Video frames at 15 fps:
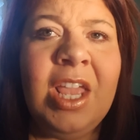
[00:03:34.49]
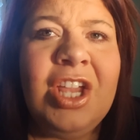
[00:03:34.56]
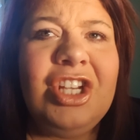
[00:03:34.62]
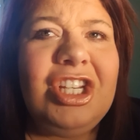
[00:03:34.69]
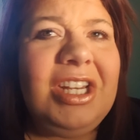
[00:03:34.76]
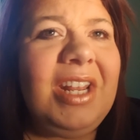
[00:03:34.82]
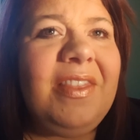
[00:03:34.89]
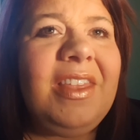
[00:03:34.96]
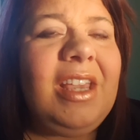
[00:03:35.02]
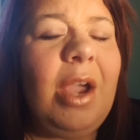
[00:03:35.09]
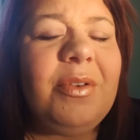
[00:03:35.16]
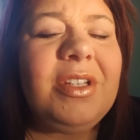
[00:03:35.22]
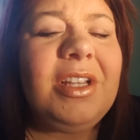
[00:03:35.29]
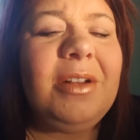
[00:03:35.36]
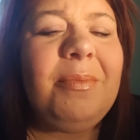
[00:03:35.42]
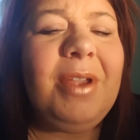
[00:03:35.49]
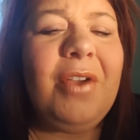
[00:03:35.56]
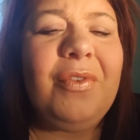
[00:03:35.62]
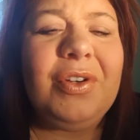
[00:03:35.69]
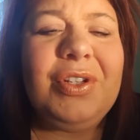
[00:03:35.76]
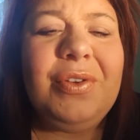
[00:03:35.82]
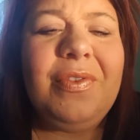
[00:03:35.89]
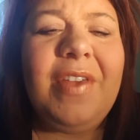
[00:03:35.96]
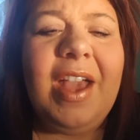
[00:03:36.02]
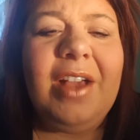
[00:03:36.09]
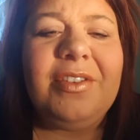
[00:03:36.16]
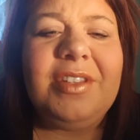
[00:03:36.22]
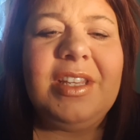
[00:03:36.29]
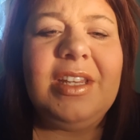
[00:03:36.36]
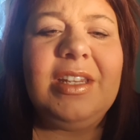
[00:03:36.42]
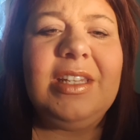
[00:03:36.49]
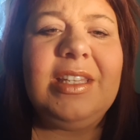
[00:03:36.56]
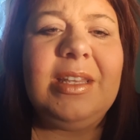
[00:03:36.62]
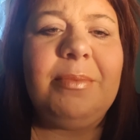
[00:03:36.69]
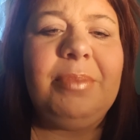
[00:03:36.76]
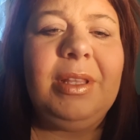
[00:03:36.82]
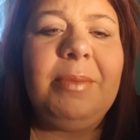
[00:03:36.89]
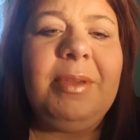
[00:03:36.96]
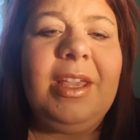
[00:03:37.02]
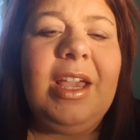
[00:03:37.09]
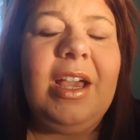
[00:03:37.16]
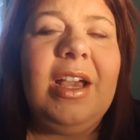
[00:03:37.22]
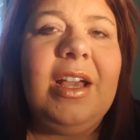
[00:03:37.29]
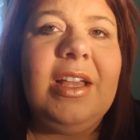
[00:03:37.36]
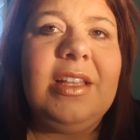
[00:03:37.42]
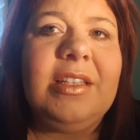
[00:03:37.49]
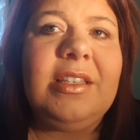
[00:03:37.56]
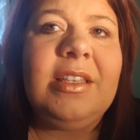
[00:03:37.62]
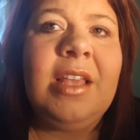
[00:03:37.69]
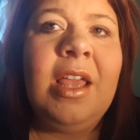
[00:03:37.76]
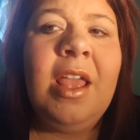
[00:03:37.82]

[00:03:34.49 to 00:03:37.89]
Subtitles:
She didn't think I was going to be over 2,000 simply because